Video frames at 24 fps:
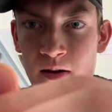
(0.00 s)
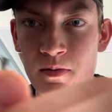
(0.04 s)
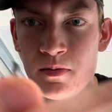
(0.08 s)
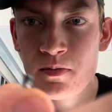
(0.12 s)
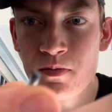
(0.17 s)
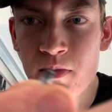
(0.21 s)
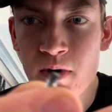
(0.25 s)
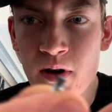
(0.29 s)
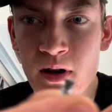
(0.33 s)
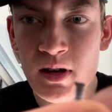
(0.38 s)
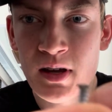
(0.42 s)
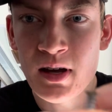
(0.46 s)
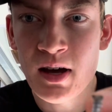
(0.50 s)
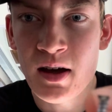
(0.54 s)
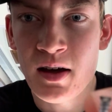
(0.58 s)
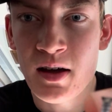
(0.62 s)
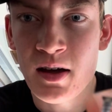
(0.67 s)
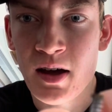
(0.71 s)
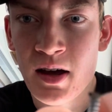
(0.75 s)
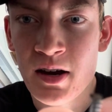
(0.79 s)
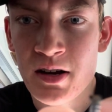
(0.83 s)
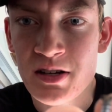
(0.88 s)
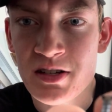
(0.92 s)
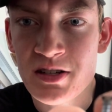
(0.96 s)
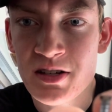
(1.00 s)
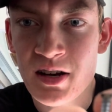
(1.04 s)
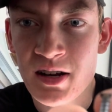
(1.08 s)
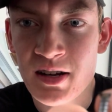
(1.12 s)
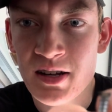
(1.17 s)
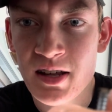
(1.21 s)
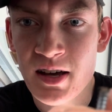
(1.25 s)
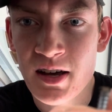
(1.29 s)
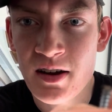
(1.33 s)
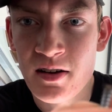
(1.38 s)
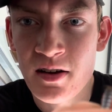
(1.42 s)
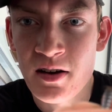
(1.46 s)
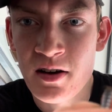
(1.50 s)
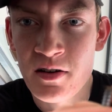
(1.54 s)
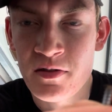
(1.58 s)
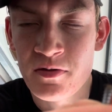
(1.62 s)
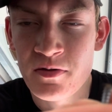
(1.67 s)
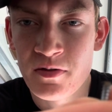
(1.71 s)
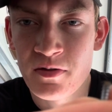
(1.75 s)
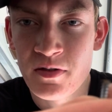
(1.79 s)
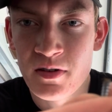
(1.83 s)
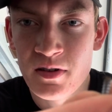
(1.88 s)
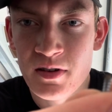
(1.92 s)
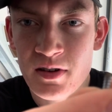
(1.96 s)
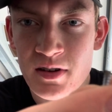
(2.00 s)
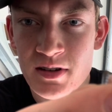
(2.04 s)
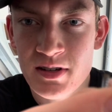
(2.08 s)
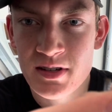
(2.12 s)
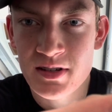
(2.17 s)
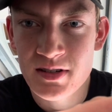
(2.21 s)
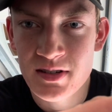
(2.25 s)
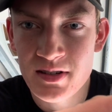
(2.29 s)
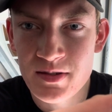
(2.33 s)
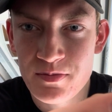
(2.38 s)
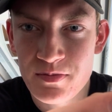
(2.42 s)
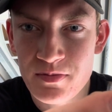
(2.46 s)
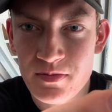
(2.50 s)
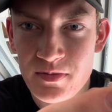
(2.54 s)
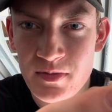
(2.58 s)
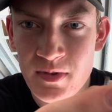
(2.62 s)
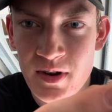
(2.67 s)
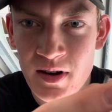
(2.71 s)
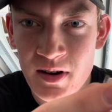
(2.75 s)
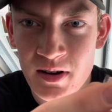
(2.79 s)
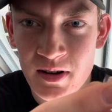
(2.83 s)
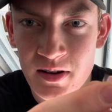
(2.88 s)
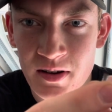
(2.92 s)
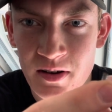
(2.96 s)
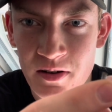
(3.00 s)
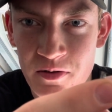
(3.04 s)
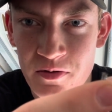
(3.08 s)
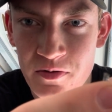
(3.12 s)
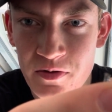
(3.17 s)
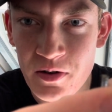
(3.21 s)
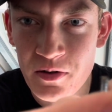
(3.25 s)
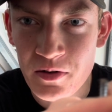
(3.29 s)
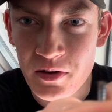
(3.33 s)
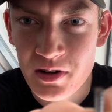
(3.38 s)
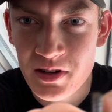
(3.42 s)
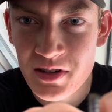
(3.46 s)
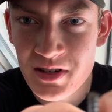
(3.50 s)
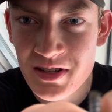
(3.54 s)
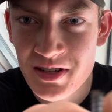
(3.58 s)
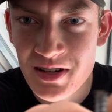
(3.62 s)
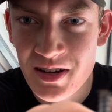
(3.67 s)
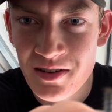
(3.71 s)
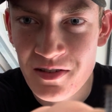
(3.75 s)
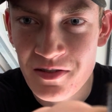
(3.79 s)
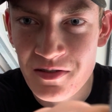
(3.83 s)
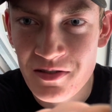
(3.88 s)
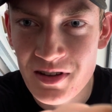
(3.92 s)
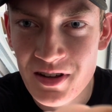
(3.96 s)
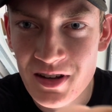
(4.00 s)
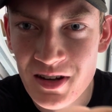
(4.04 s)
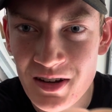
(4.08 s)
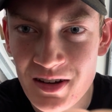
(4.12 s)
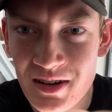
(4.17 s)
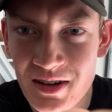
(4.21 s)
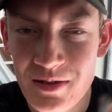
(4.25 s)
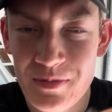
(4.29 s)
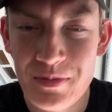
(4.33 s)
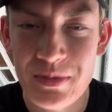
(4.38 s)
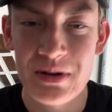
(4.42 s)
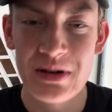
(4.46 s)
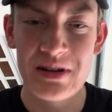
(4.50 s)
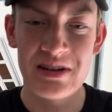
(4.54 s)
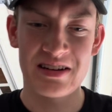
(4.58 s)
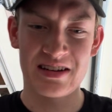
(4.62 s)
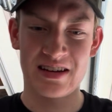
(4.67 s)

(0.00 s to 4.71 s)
But yeah, I just cut that off. It's not gonna focus, I don't think, but